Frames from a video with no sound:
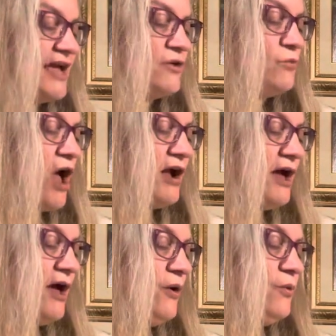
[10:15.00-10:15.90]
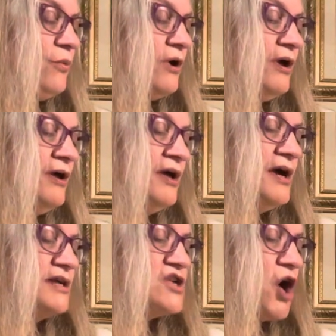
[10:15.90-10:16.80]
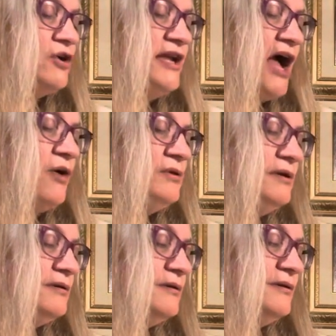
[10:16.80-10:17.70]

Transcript: and Rocco turning on